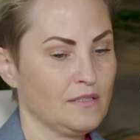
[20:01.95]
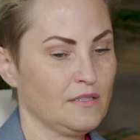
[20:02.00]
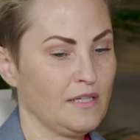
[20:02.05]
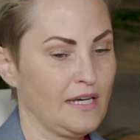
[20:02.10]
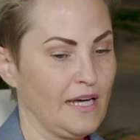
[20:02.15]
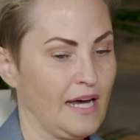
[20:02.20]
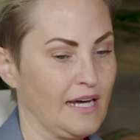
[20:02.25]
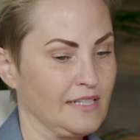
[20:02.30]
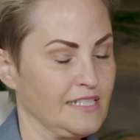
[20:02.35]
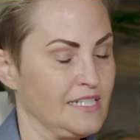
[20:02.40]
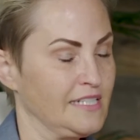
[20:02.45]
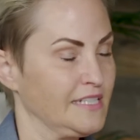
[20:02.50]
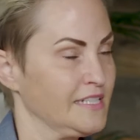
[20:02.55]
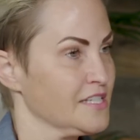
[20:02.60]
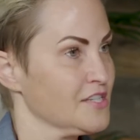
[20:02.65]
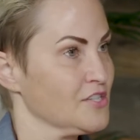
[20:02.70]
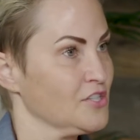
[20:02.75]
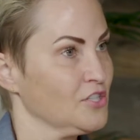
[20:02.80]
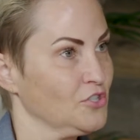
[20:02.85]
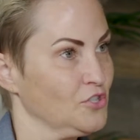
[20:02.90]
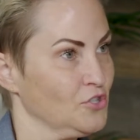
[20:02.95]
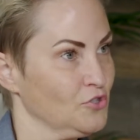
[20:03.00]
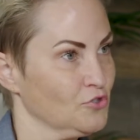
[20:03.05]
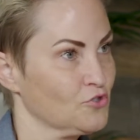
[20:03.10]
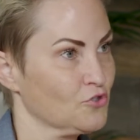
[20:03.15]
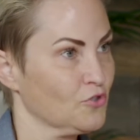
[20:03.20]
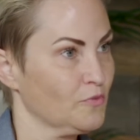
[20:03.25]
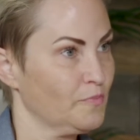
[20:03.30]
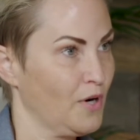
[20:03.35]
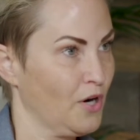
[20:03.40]
acting as the
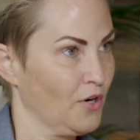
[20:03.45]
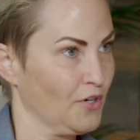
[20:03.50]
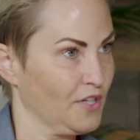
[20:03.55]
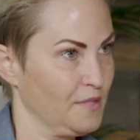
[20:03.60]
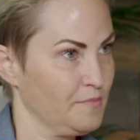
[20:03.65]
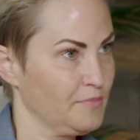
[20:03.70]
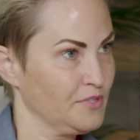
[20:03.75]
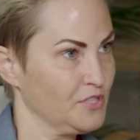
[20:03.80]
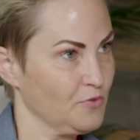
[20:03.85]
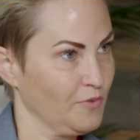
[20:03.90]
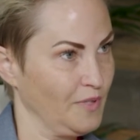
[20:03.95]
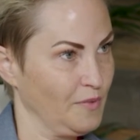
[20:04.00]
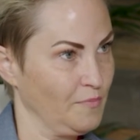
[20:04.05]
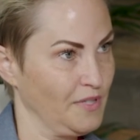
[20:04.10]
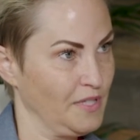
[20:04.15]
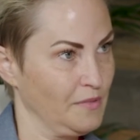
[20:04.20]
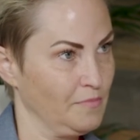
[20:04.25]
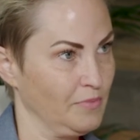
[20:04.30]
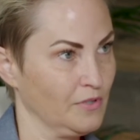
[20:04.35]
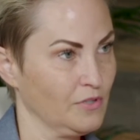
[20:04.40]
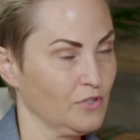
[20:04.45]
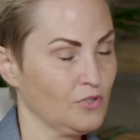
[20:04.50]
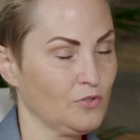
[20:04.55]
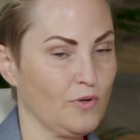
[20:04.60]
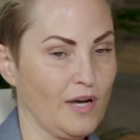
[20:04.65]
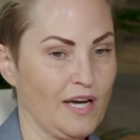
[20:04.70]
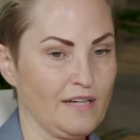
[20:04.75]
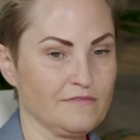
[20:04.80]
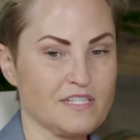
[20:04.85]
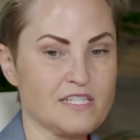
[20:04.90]
neutral party between people who
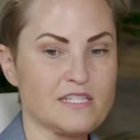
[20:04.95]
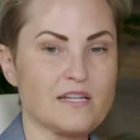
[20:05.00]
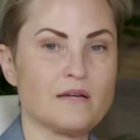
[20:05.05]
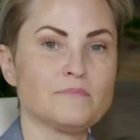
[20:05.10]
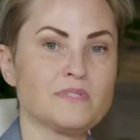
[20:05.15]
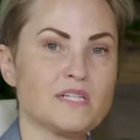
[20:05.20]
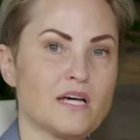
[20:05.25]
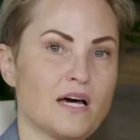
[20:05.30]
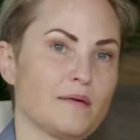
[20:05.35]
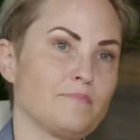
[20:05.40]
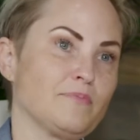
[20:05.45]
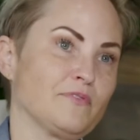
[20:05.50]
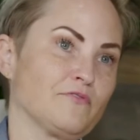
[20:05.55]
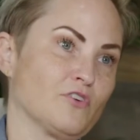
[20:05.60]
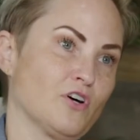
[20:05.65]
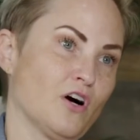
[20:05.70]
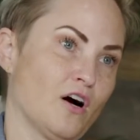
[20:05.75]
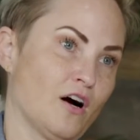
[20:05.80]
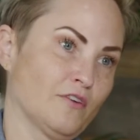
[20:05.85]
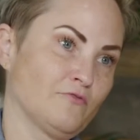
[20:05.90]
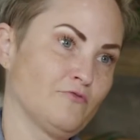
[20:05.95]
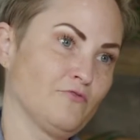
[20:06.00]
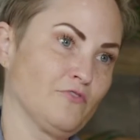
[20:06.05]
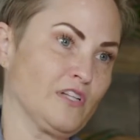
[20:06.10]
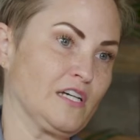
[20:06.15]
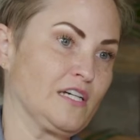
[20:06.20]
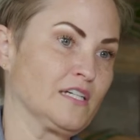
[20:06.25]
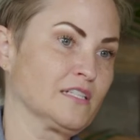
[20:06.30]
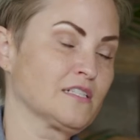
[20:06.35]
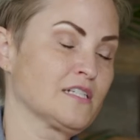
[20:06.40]
have some type of
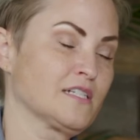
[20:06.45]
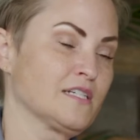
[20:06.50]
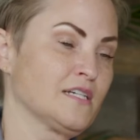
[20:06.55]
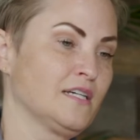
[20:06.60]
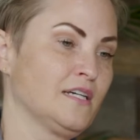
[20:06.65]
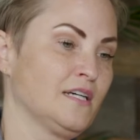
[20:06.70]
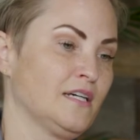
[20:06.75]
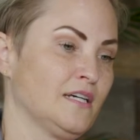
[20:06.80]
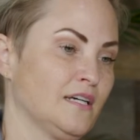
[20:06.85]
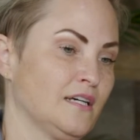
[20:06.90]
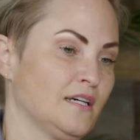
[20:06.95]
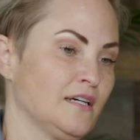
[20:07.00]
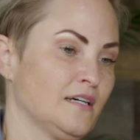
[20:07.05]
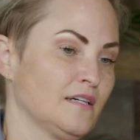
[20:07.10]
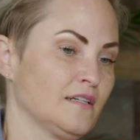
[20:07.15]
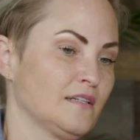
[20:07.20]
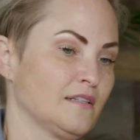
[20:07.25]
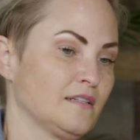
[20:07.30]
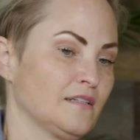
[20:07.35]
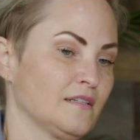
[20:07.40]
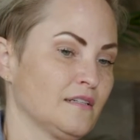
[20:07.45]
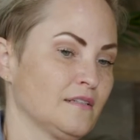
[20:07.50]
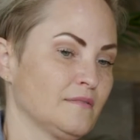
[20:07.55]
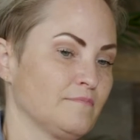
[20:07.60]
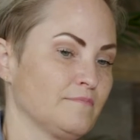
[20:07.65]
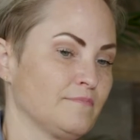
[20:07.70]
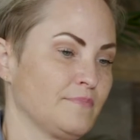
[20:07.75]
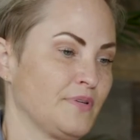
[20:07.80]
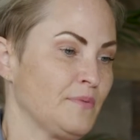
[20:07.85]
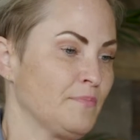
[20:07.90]
conflict,
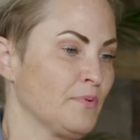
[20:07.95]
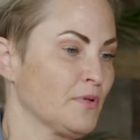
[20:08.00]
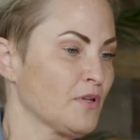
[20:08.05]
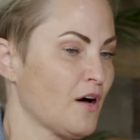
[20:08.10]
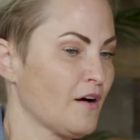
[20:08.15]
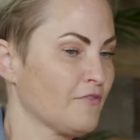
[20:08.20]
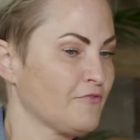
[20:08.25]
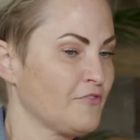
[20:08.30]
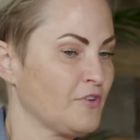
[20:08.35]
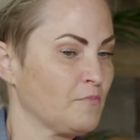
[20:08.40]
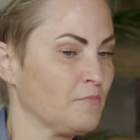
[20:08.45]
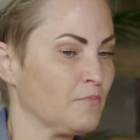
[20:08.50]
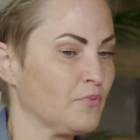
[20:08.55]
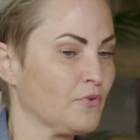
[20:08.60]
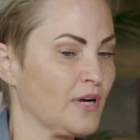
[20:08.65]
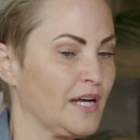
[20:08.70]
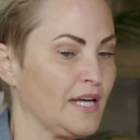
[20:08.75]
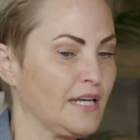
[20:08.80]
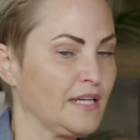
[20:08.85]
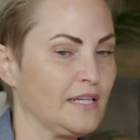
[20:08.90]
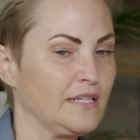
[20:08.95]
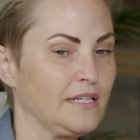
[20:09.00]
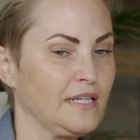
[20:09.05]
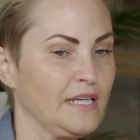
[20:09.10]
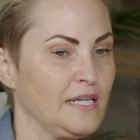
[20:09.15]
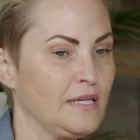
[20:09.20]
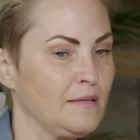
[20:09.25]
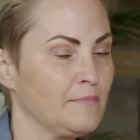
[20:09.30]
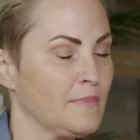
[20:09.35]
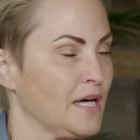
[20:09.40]
people often bring an
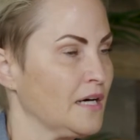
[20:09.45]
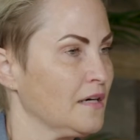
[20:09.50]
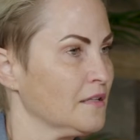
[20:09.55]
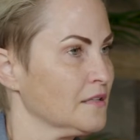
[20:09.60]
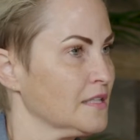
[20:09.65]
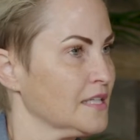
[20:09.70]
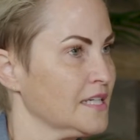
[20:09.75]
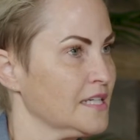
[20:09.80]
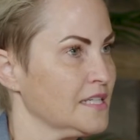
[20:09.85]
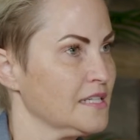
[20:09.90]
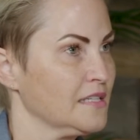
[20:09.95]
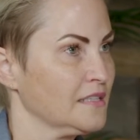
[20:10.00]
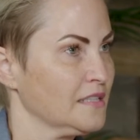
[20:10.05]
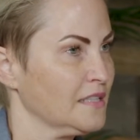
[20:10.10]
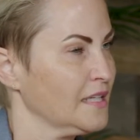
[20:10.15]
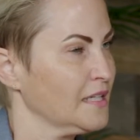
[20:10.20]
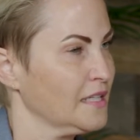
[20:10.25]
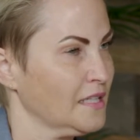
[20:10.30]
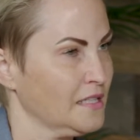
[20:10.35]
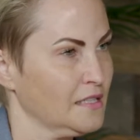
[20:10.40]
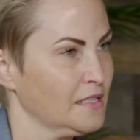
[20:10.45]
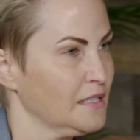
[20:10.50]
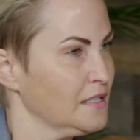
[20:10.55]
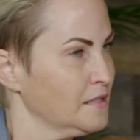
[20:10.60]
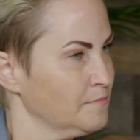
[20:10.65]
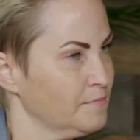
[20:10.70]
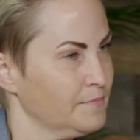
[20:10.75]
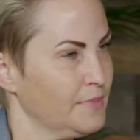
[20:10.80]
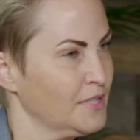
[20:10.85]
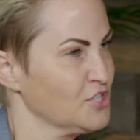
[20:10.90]
email, like a
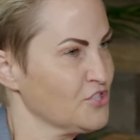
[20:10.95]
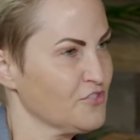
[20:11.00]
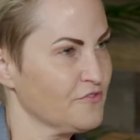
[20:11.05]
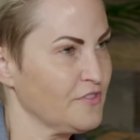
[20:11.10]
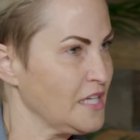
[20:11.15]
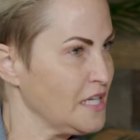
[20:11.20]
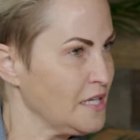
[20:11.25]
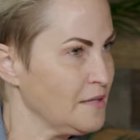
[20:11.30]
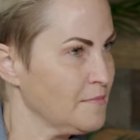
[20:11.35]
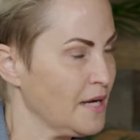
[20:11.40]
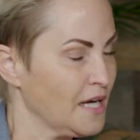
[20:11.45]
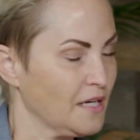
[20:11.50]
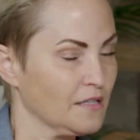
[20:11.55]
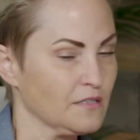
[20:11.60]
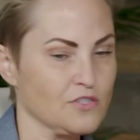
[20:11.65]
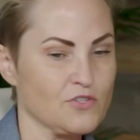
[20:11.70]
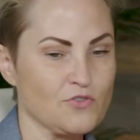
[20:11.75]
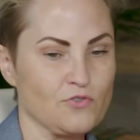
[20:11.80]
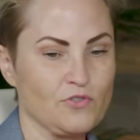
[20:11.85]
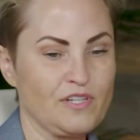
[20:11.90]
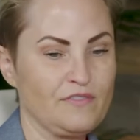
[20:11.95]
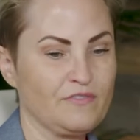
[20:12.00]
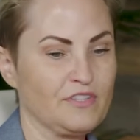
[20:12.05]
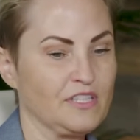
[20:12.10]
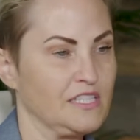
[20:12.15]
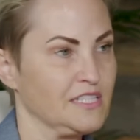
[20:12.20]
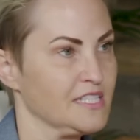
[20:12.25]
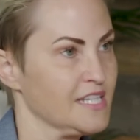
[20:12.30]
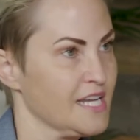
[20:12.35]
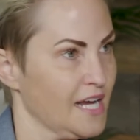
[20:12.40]
bunch of emails or even
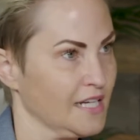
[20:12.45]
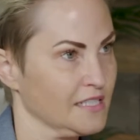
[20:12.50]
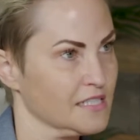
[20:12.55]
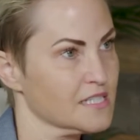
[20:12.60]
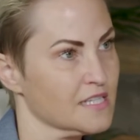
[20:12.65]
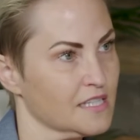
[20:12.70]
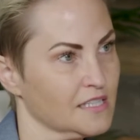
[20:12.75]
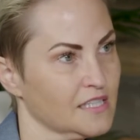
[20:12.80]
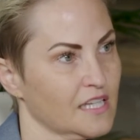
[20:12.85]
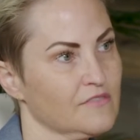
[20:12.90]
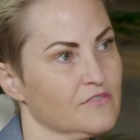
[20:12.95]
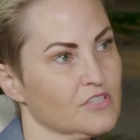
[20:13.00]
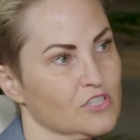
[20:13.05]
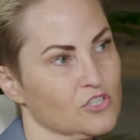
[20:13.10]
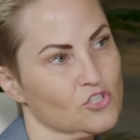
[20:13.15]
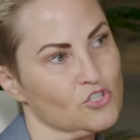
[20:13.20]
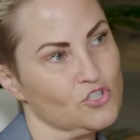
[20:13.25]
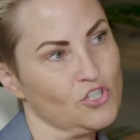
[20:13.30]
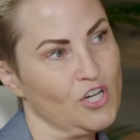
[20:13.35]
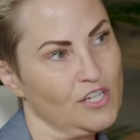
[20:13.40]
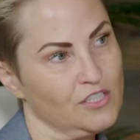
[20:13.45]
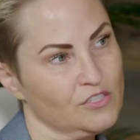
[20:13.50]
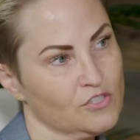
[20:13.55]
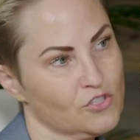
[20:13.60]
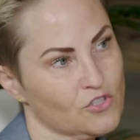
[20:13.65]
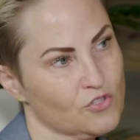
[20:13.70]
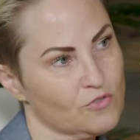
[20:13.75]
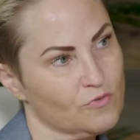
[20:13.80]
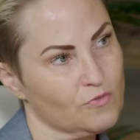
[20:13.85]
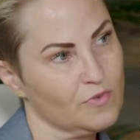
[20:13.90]
the texts that they've
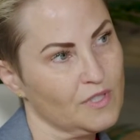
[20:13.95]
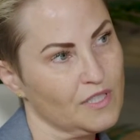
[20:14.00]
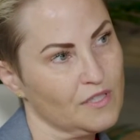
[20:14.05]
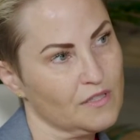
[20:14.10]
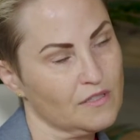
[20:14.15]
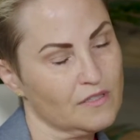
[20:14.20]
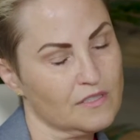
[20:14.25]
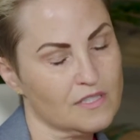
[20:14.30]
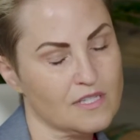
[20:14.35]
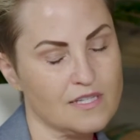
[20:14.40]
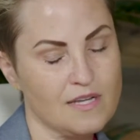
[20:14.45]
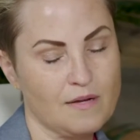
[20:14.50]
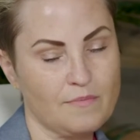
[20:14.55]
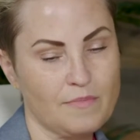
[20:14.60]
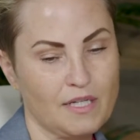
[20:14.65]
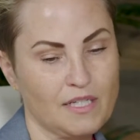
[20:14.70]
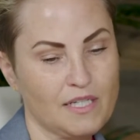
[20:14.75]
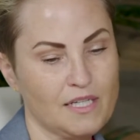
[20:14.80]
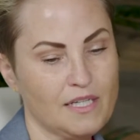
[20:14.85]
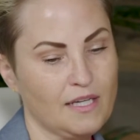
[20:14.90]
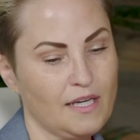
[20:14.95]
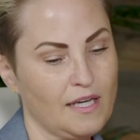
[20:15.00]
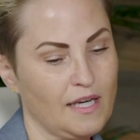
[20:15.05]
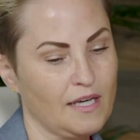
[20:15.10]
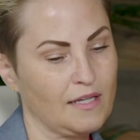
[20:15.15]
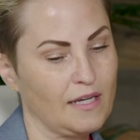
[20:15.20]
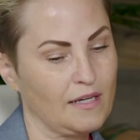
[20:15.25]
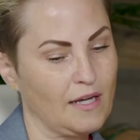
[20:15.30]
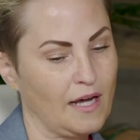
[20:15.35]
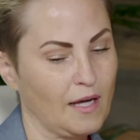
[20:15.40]
exchanged with somebody.
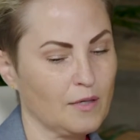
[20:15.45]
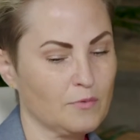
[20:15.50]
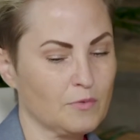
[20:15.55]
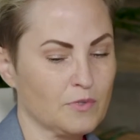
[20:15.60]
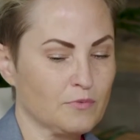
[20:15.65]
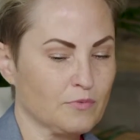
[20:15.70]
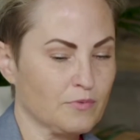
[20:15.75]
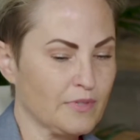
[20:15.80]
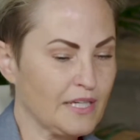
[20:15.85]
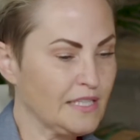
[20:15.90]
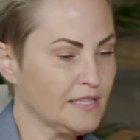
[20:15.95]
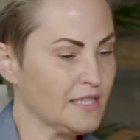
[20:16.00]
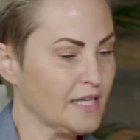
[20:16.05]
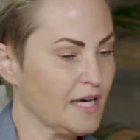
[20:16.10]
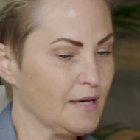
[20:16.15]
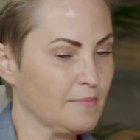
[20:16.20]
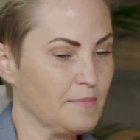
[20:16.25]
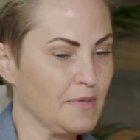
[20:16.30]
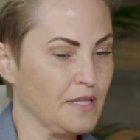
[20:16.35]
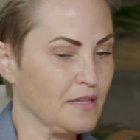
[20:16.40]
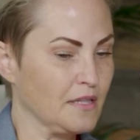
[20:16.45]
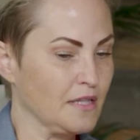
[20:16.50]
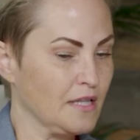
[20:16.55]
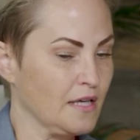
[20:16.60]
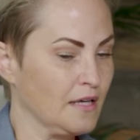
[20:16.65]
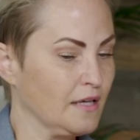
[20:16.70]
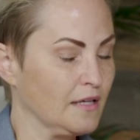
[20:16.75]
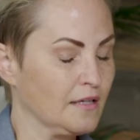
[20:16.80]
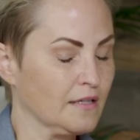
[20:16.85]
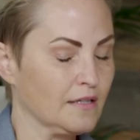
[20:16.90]
And I would read them and
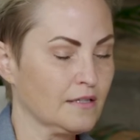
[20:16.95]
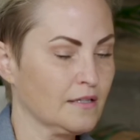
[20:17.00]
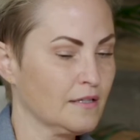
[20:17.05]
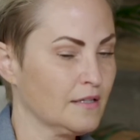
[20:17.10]
think,